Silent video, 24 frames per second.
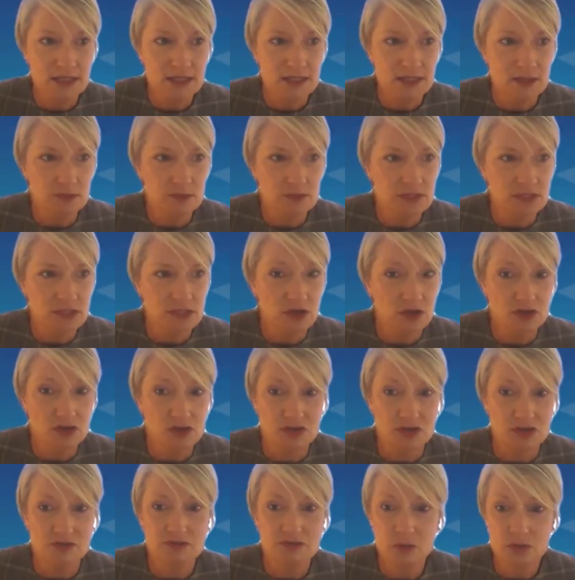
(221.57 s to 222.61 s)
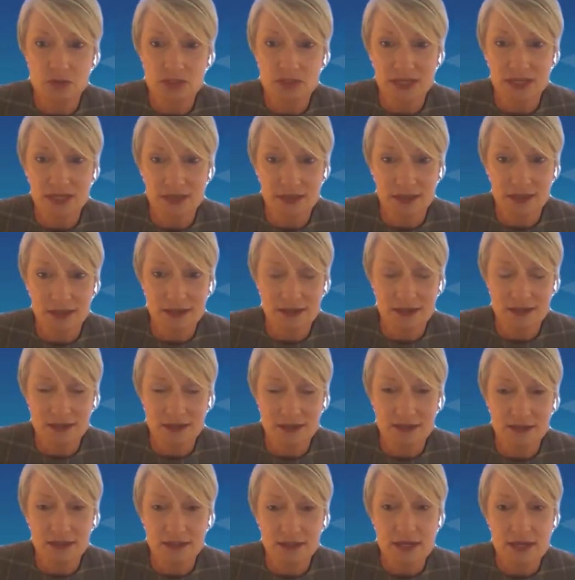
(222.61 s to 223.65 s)
there was close to
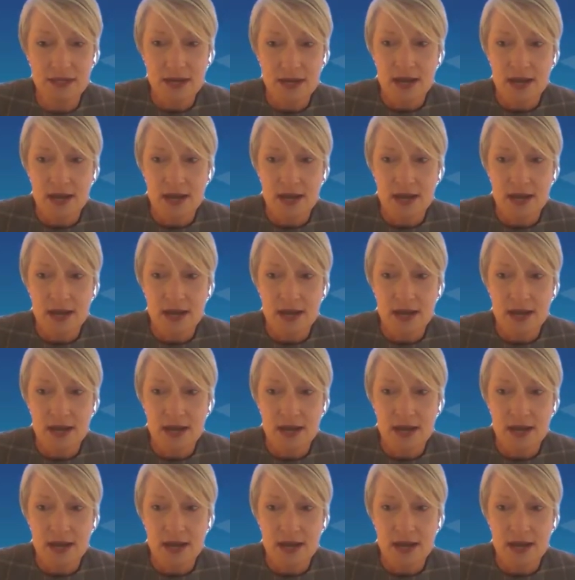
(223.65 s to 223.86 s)
14,000, and